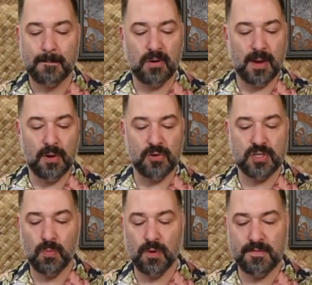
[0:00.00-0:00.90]
Probably post
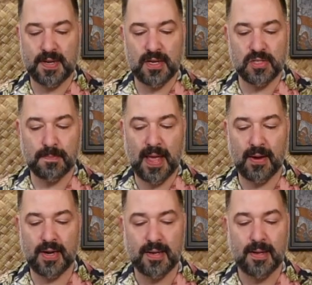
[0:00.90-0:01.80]
some more videos
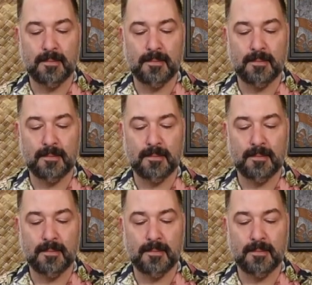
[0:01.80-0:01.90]
about it.